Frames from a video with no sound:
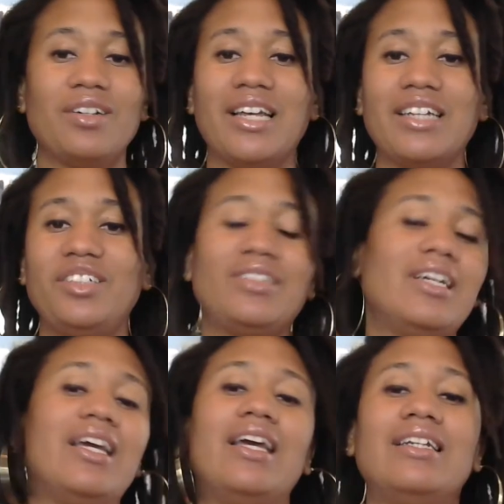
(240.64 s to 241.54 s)
that you
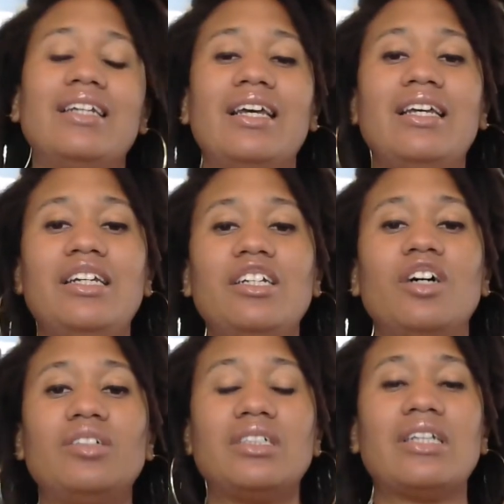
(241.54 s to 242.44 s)
can,
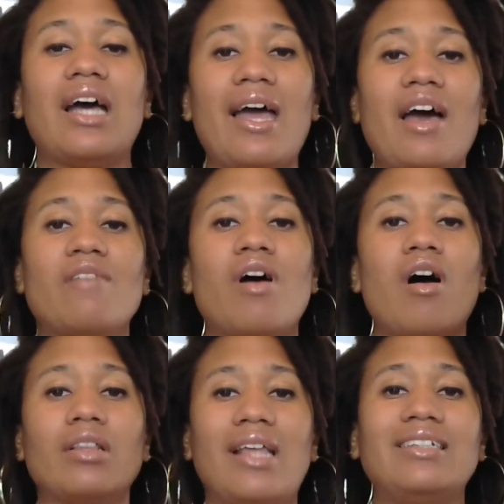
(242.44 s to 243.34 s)
just not have
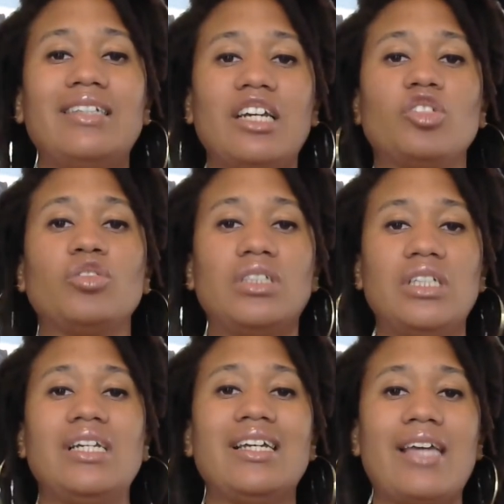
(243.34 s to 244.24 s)
all that dandruff
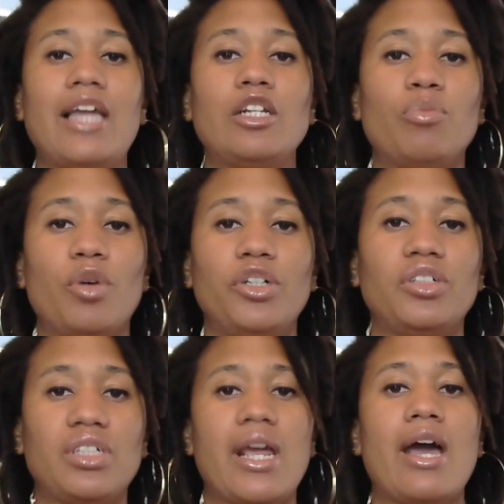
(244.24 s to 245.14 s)
sitting caked up on your
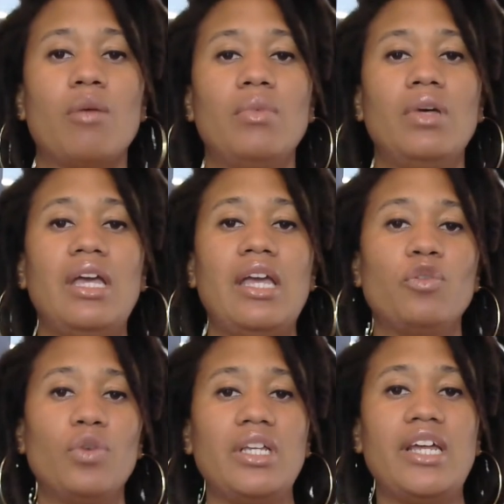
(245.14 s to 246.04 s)
scalp. It
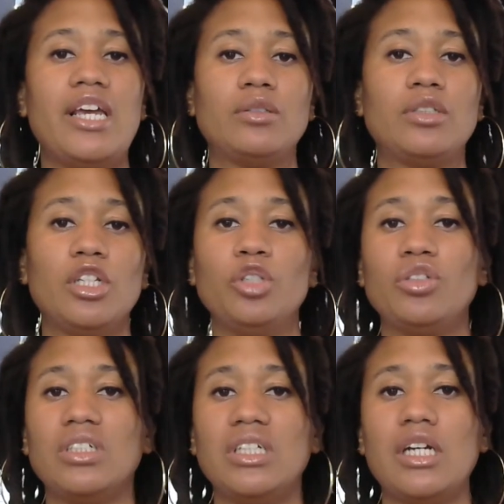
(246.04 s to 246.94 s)
really helps to
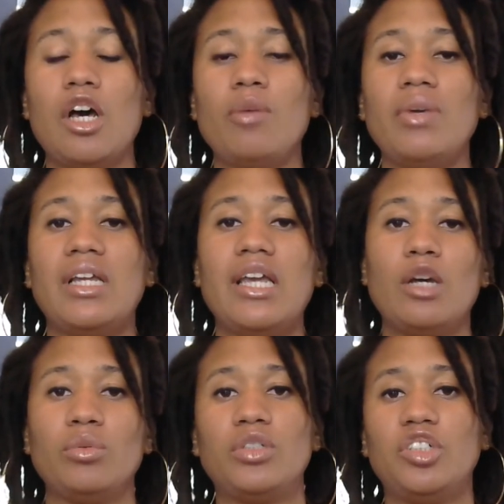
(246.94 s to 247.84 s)
loosen it up, and it
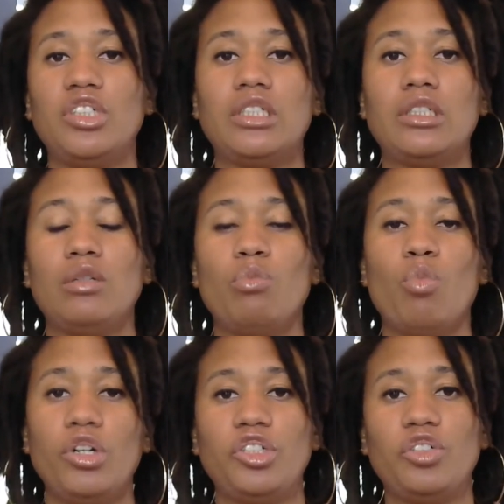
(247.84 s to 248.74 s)
helps to just
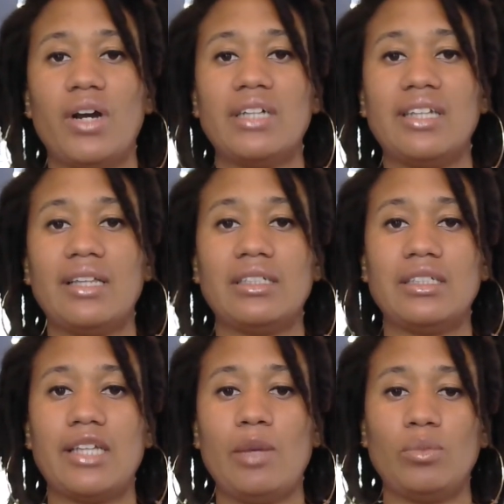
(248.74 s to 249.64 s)
moisturize at the
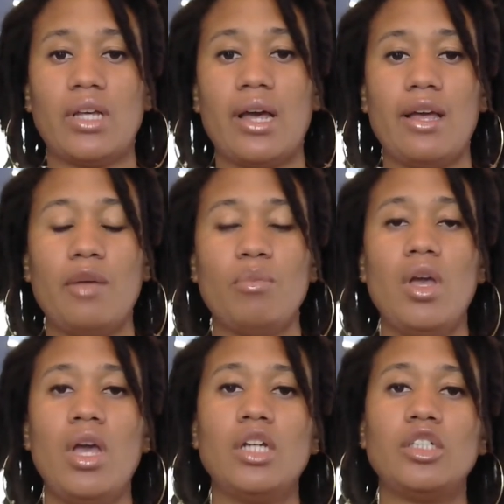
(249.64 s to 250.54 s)
same time.
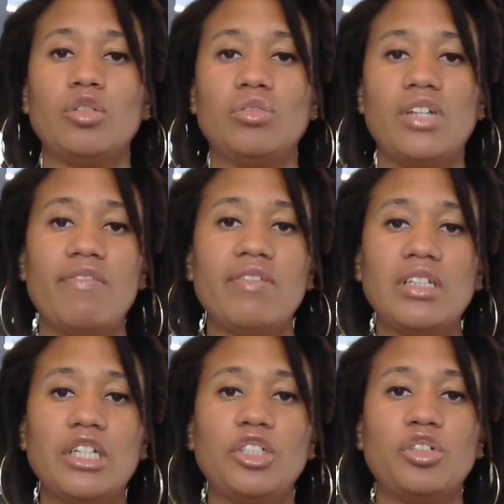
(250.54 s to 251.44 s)
So
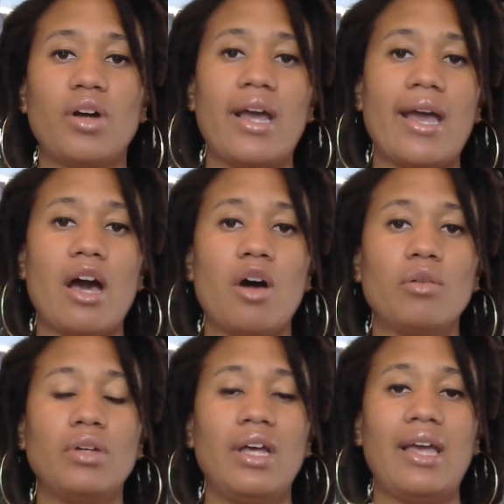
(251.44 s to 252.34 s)
definitely try
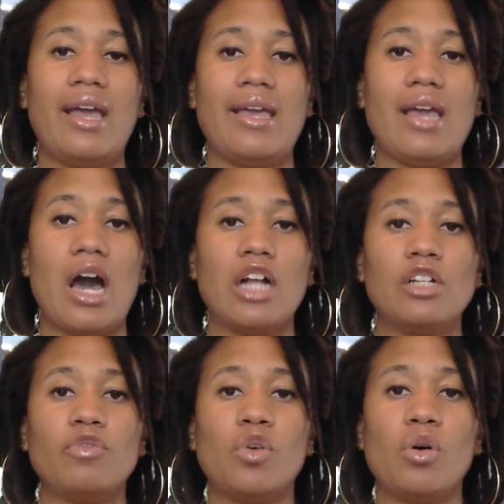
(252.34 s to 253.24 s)
out a
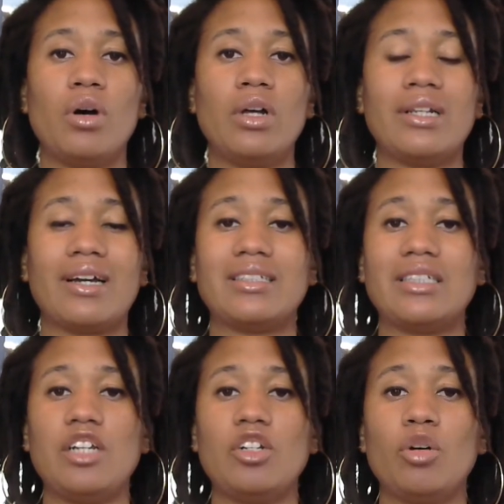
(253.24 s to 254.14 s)
olive oil, and like I
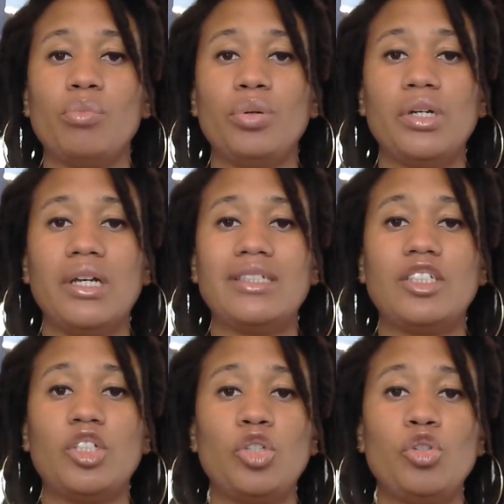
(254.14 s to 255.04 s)
say, don't put
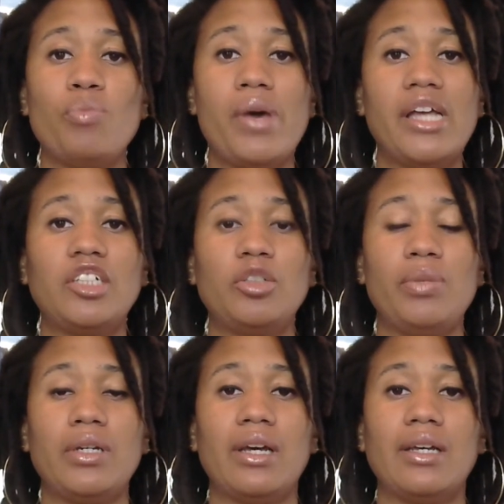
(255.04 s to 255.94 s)
too much,
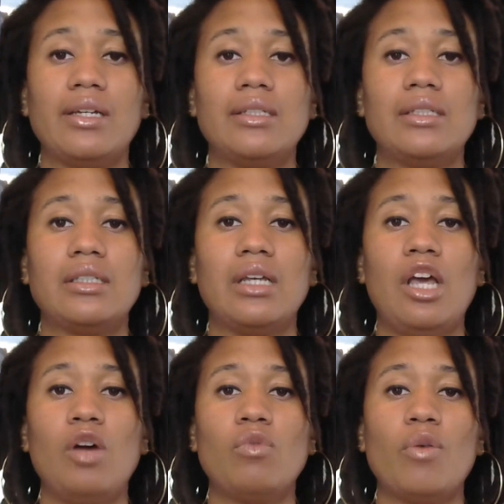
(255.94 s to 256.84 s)

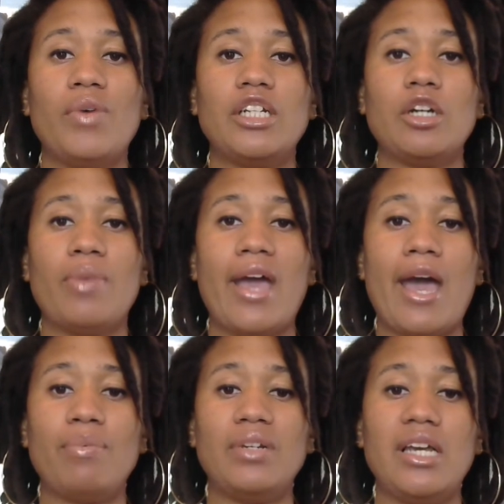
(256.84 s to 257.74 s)
because what will end up
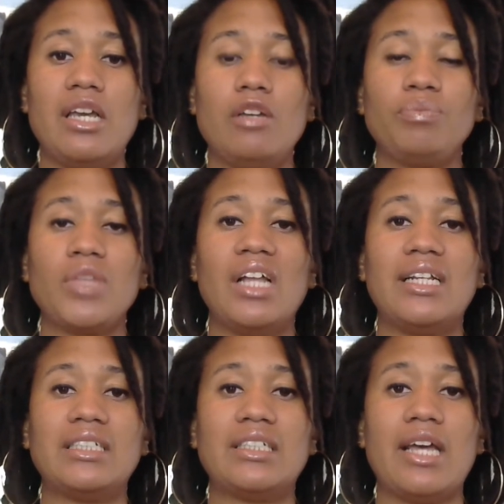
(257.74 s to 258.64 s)
happening,
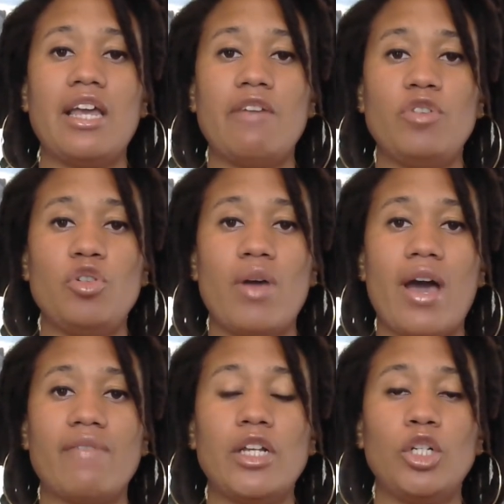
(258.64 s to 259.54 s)
let's say if you
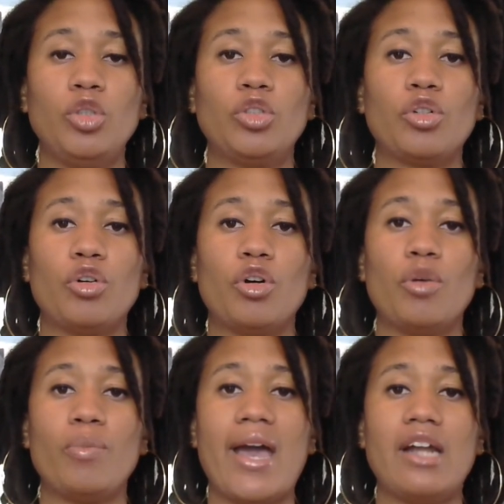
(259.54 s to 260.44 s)
have a looser
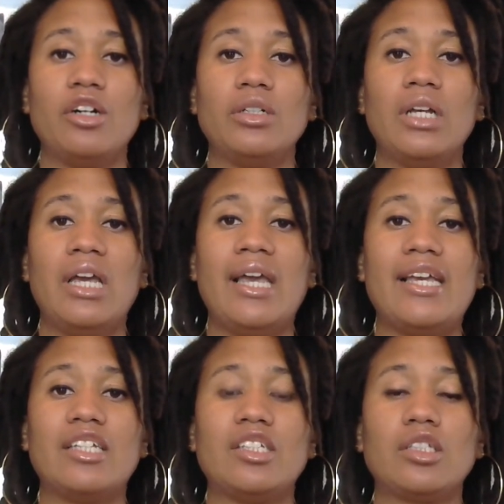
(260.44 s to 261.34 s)
curl pattern,
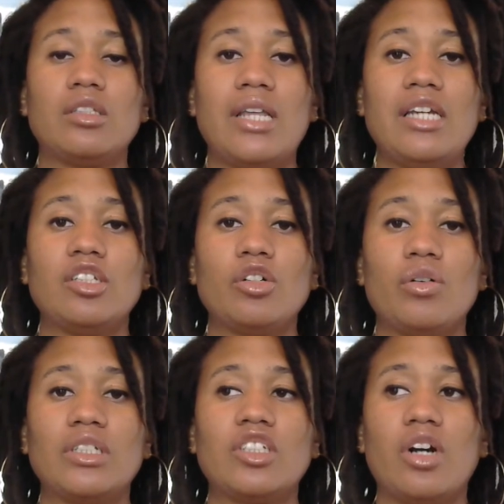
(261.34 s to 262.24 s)
things are
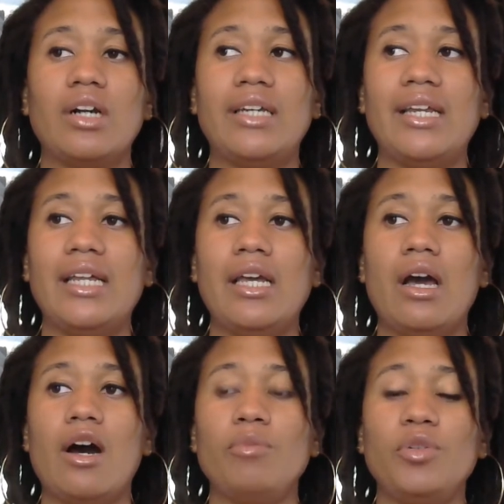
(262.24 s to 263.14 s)
going to start getting,
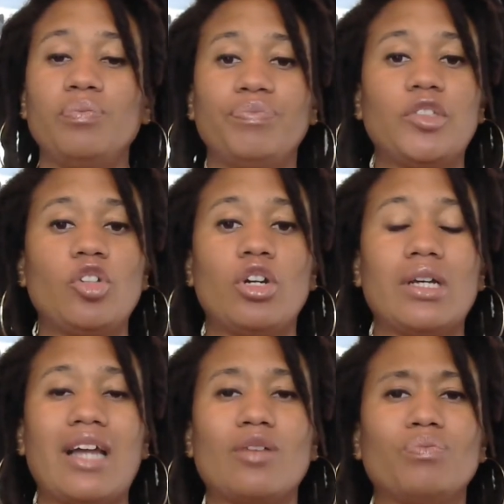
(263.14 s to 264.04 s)
it's going to
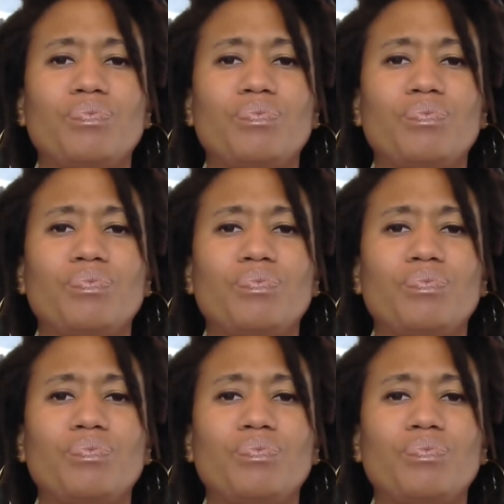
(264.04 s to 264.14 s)
kind of